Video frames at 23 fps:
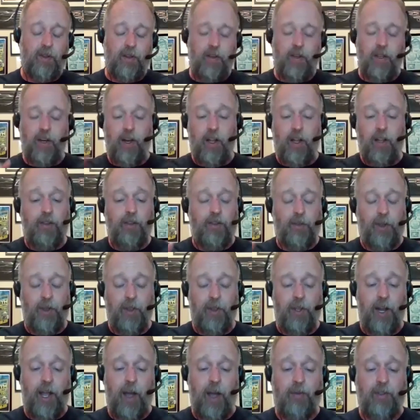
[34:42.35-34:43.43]
another thing
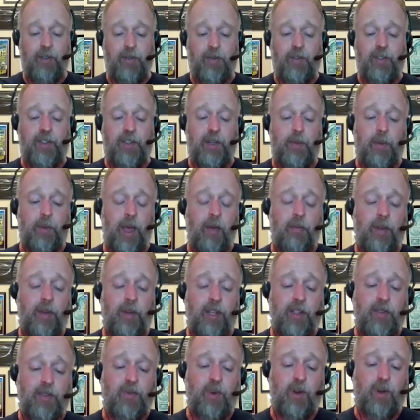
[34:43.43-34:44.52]
that happens with sleep
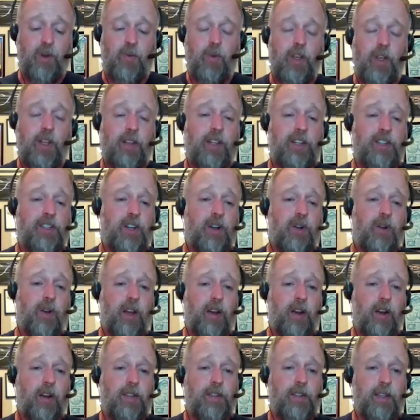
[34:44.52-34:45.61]
apnea is we clench and
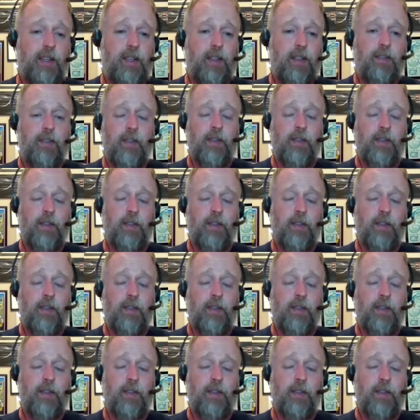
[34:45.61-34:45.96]
grind our teeth.